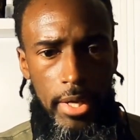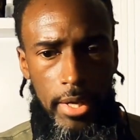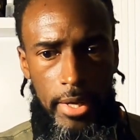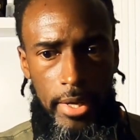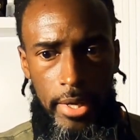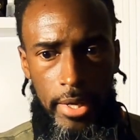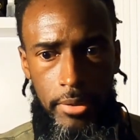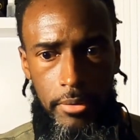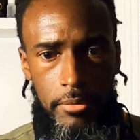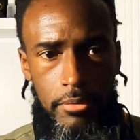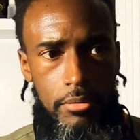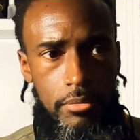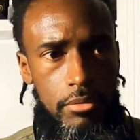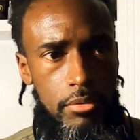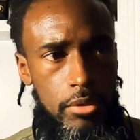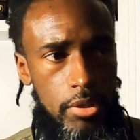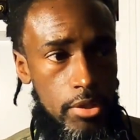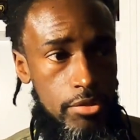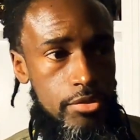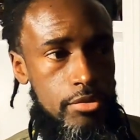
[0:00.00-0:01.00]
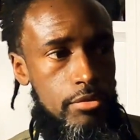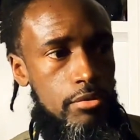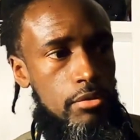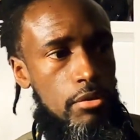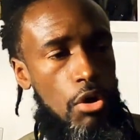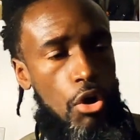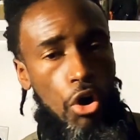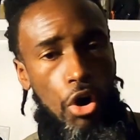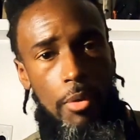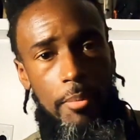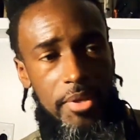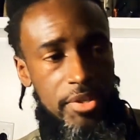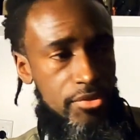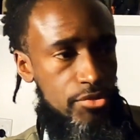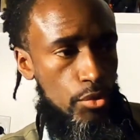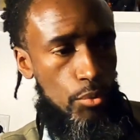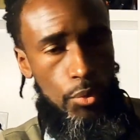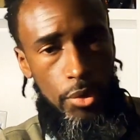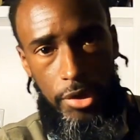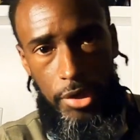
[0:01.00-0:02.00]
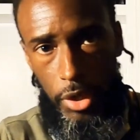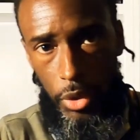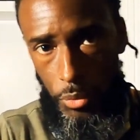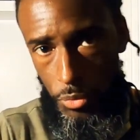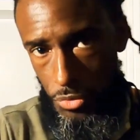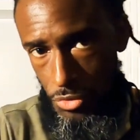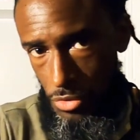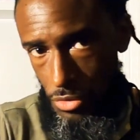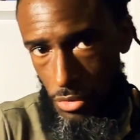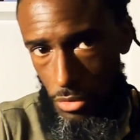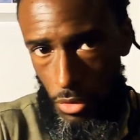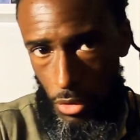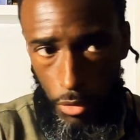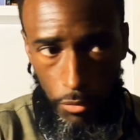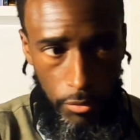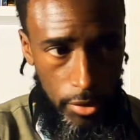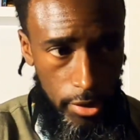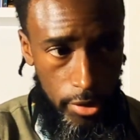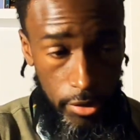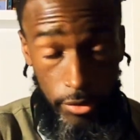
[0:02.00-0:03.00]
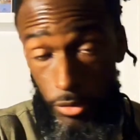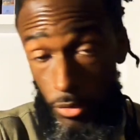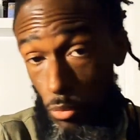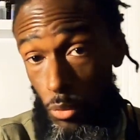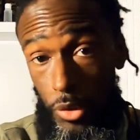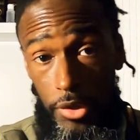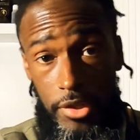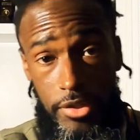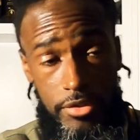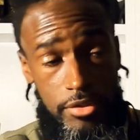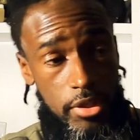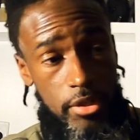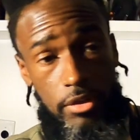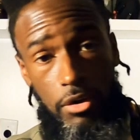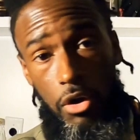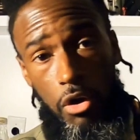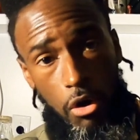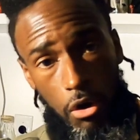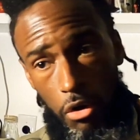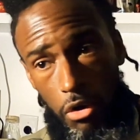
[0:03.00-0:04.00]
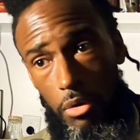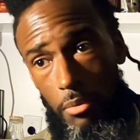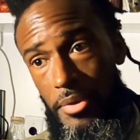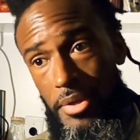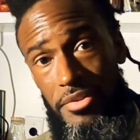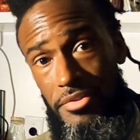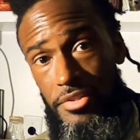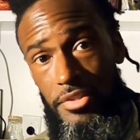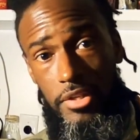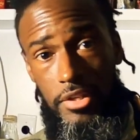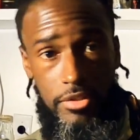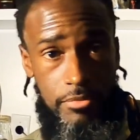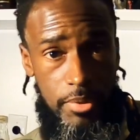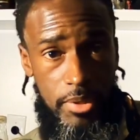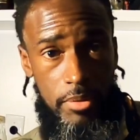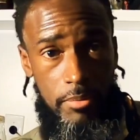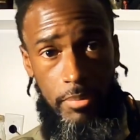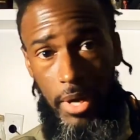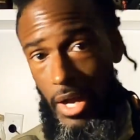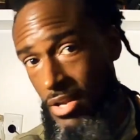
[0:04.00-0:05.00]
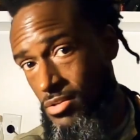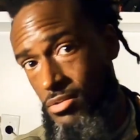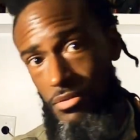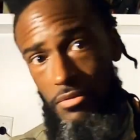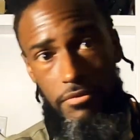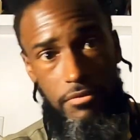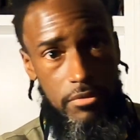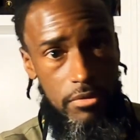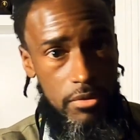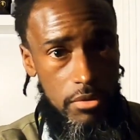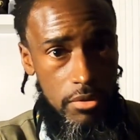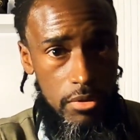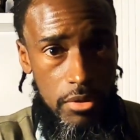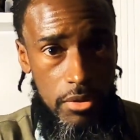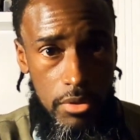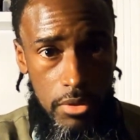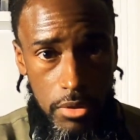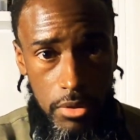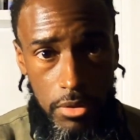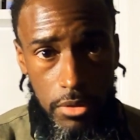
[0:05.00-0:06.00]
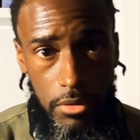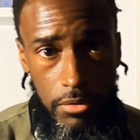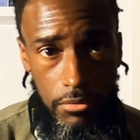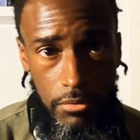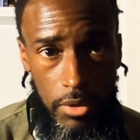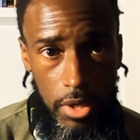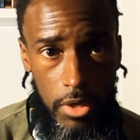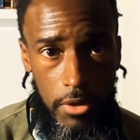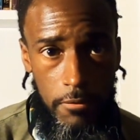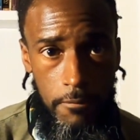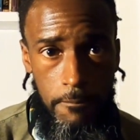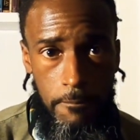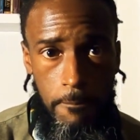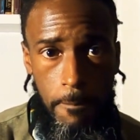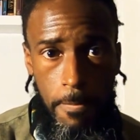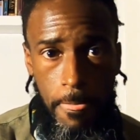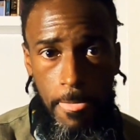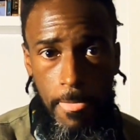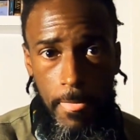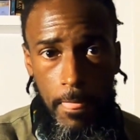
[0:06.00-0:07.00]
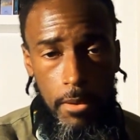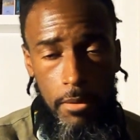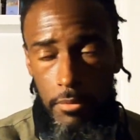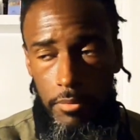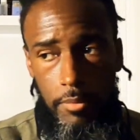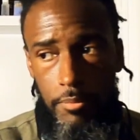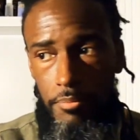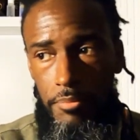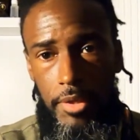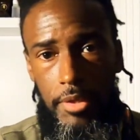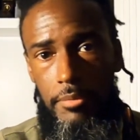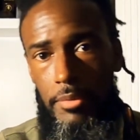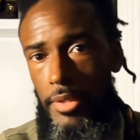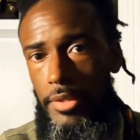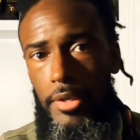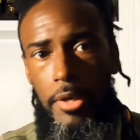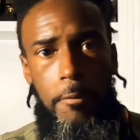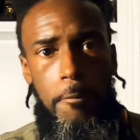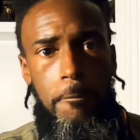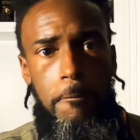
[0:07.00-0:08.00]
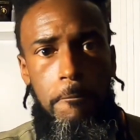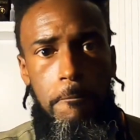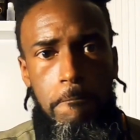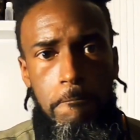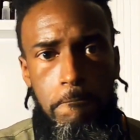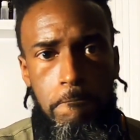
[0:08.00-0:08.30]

and it's harming someone else, over here, the one that's getting harmed doesn't see it as being positive, right? They don't.